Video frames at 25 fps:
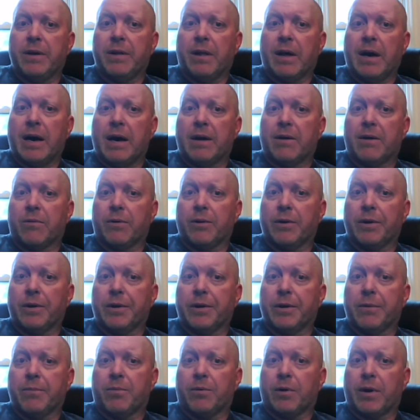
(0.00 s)
Uh, there used
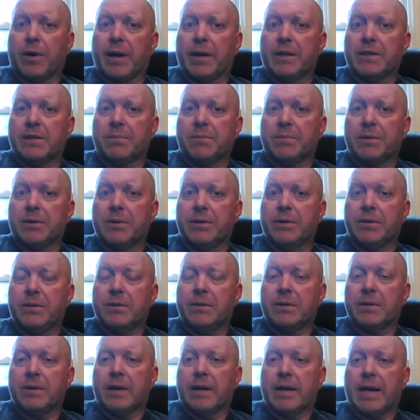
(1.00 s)
to be a lot of really
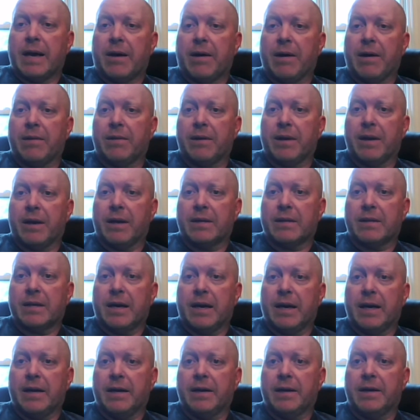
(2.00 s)
good brands of boots,
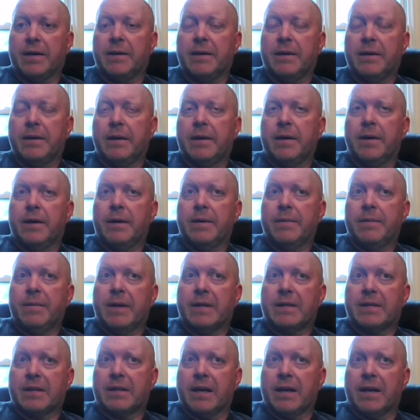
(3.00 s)
and now I think it's
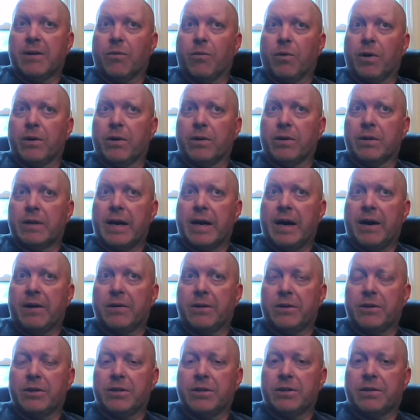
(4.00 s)
kind of
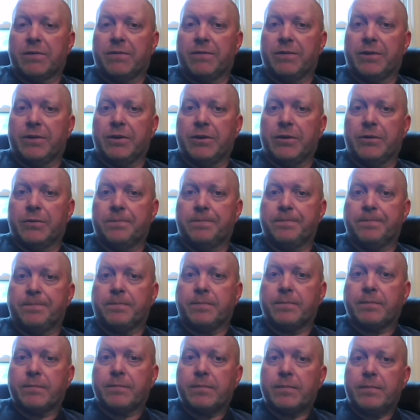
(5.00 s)
it's getting whittled down to
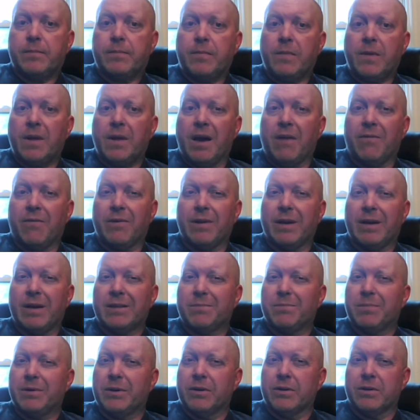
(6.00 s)
just a few.
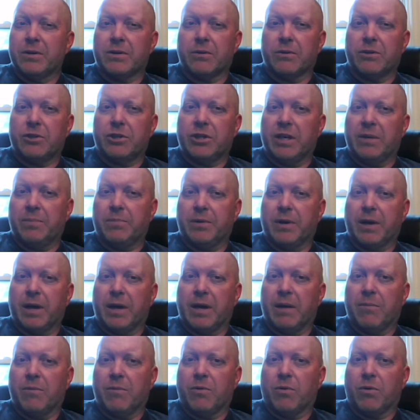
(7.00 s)
Everything's
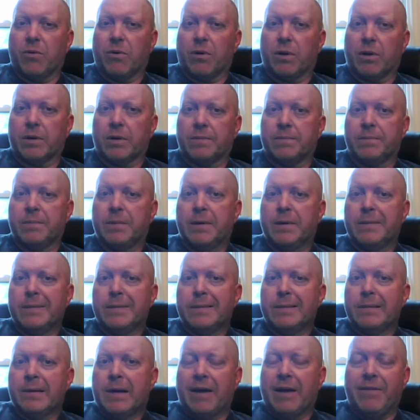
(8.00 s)
built so cheaply
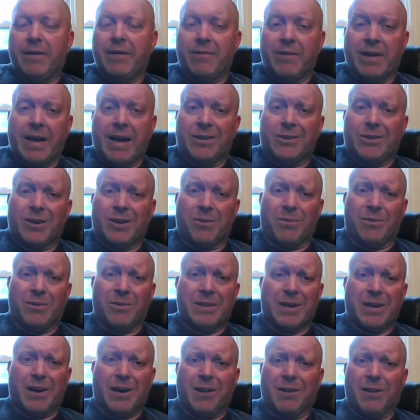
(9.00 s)
anymore, and
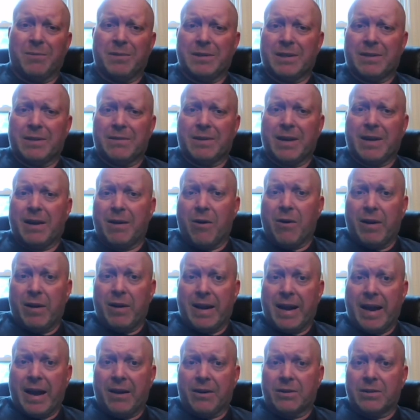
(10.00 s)
I've even had trouble with
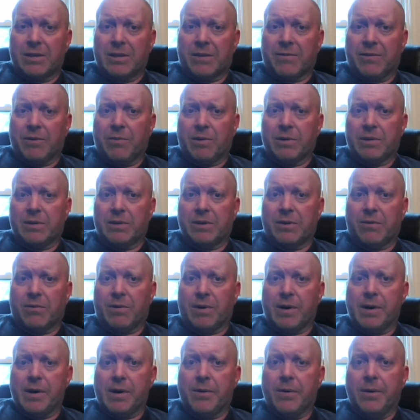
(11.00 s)
Salomon's and, and
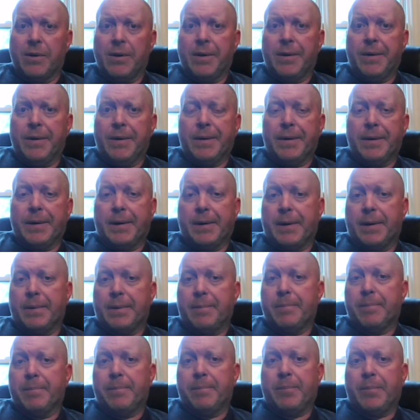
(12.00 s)
Danners every once in a
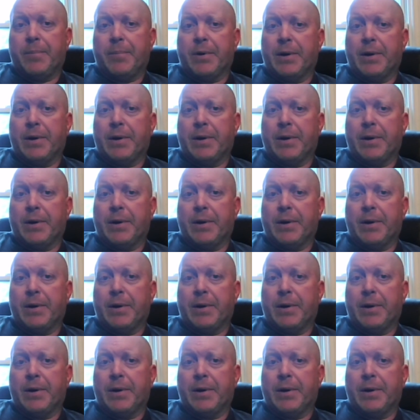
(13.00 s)
while.